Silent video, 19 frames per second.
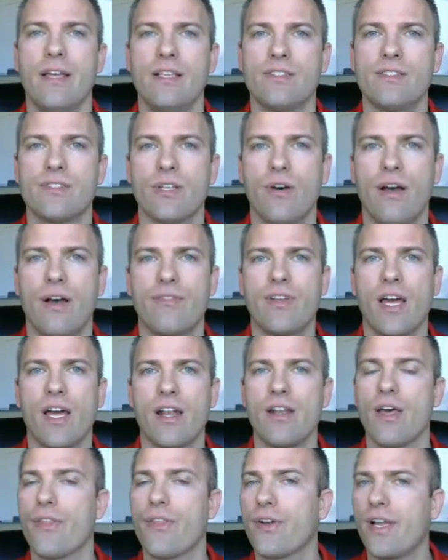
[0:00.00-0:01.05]
And so I've got
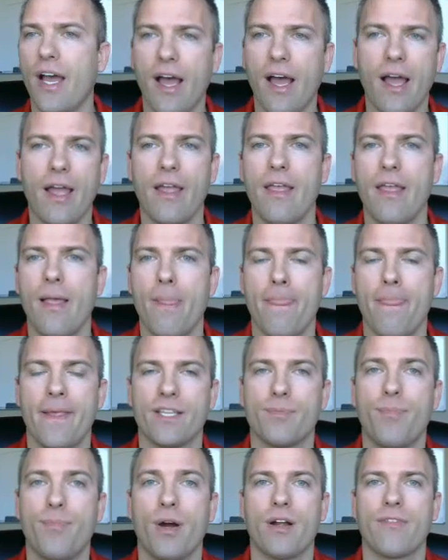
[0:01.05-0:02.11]
another guy
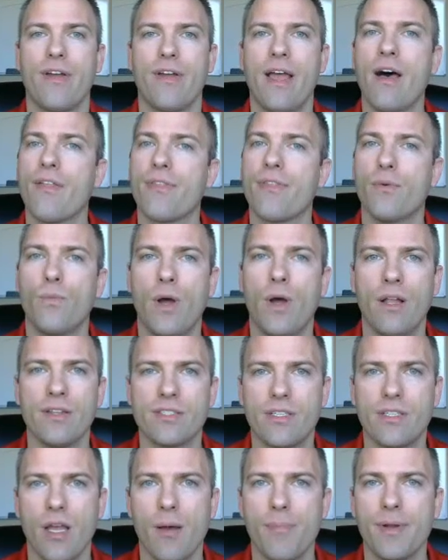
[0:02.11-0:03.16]
that's part of a health and
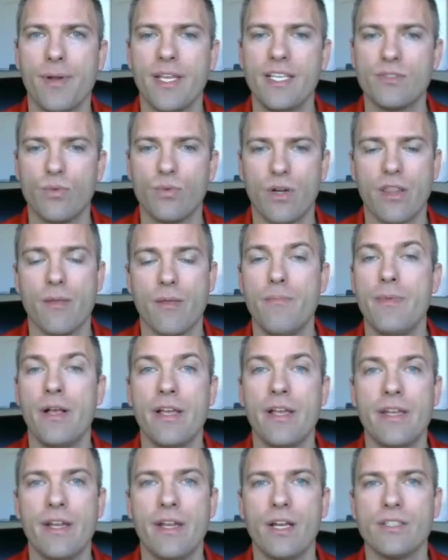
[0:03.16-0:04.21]
wellness company. He's one of the
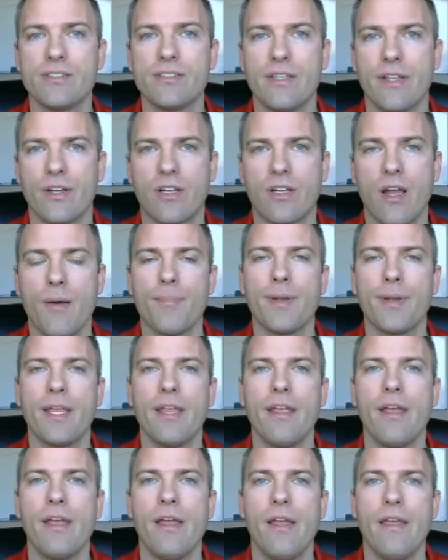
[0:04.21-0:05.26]
millionaires in their
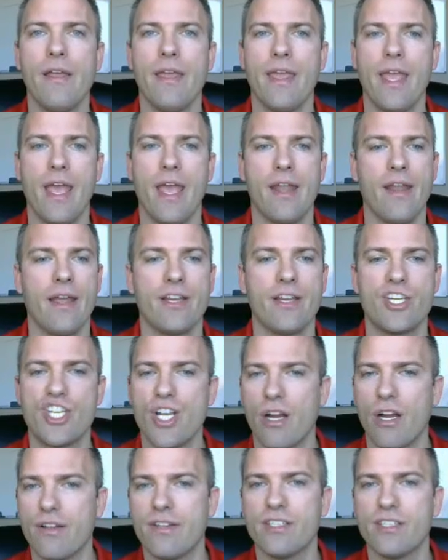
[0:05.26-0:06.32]
company. And I
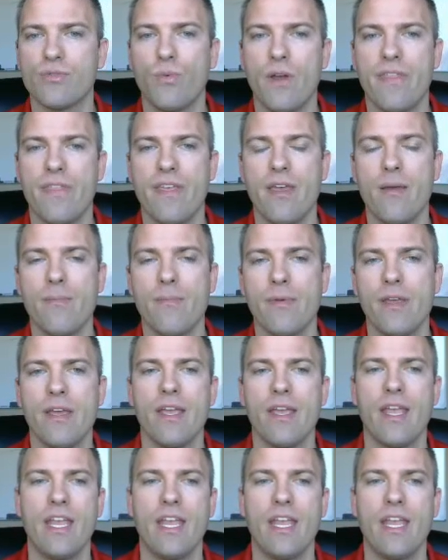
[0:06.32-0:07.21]
shared this with him.